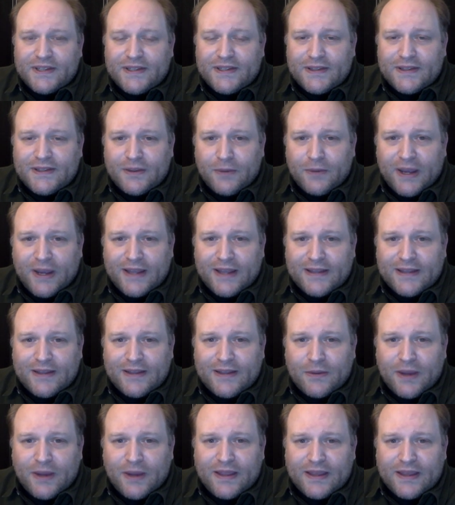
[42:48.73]
the way
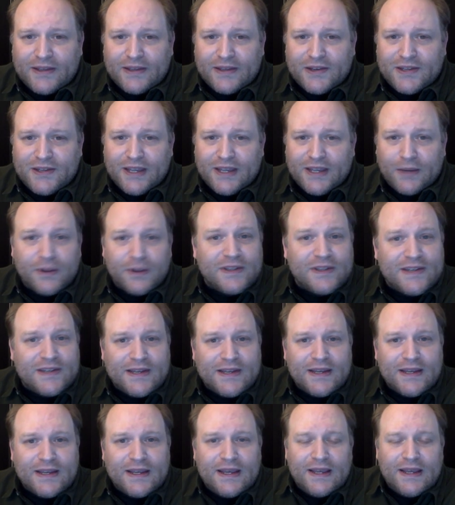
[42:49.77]
things are sequenced.
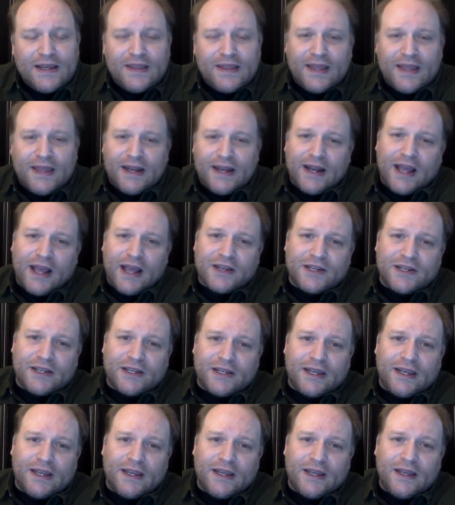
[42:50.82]
That it
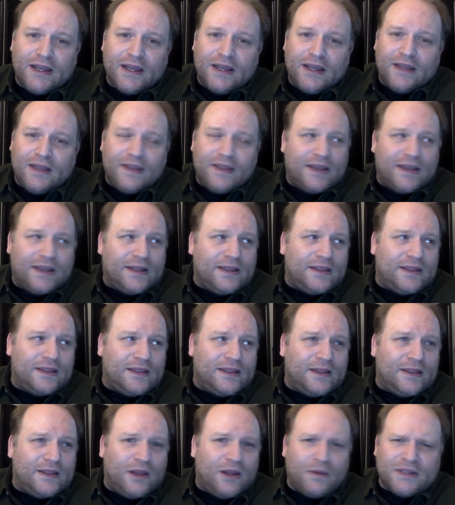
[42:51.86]
actually
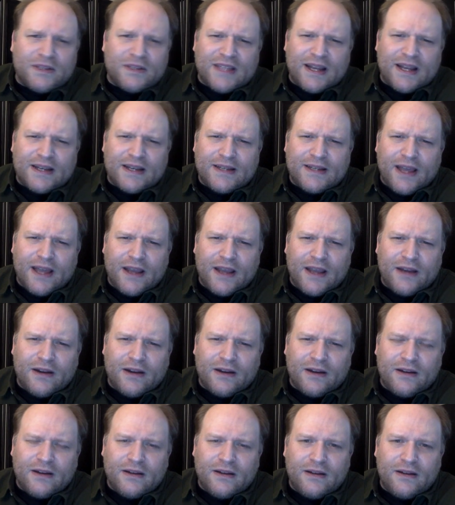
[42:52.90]
almost that
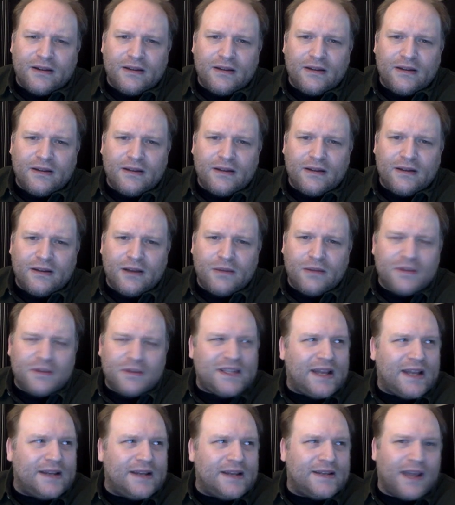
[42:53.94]
entire
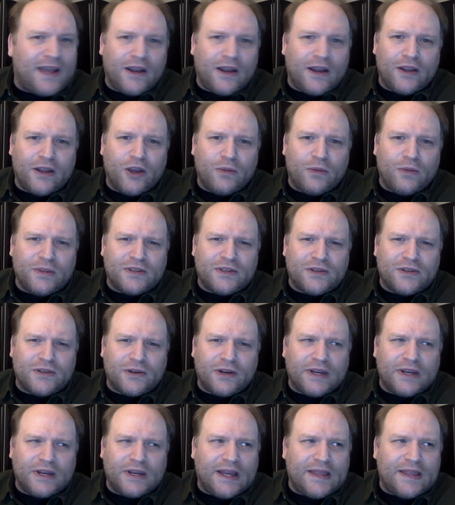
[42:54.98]
Yeoman
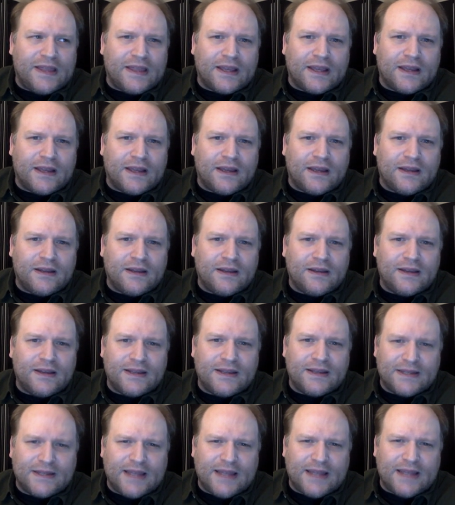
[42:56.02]
story, I think,
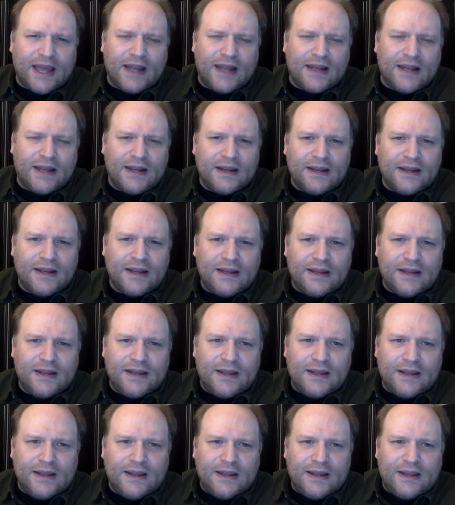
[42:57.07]
is set
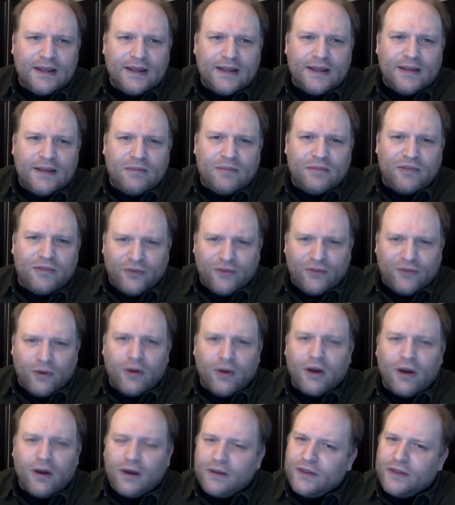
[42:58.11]

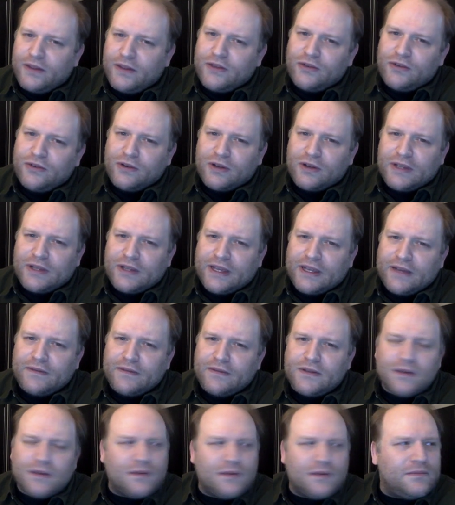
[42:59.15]
before the tour
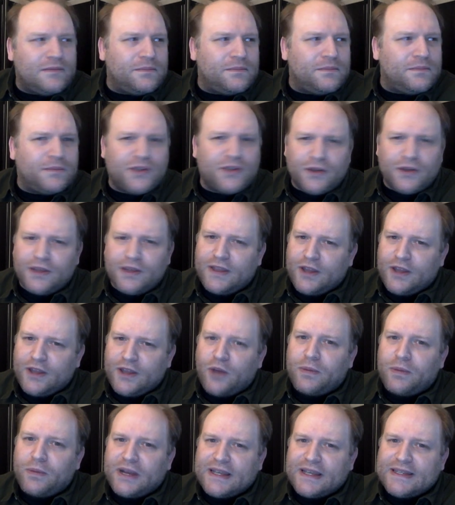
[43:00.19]
leaves. Certainly the
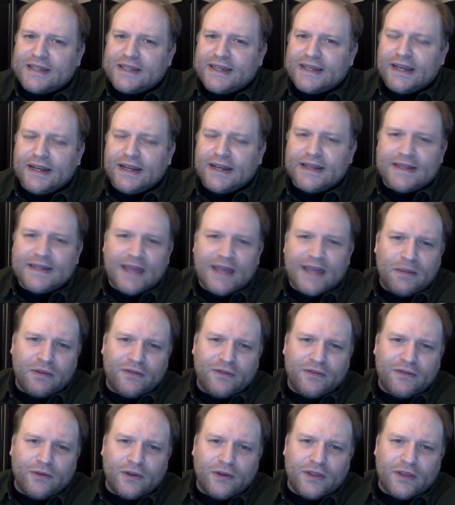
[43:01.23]
opening scene is set
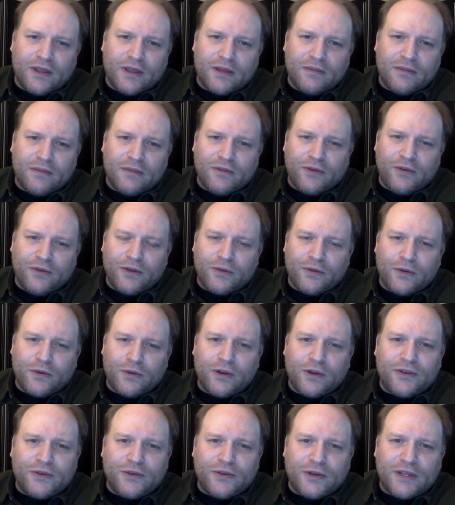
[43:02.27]
before the
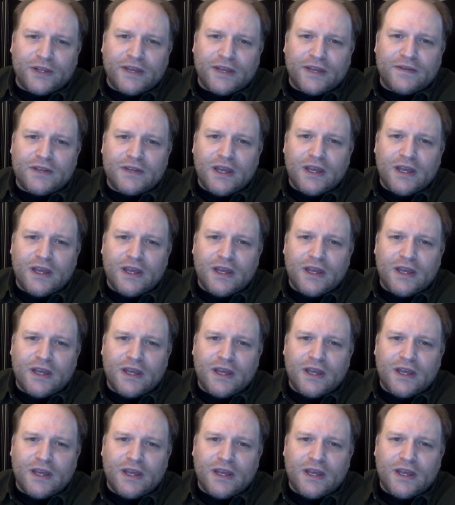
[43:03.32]
world tour leaves.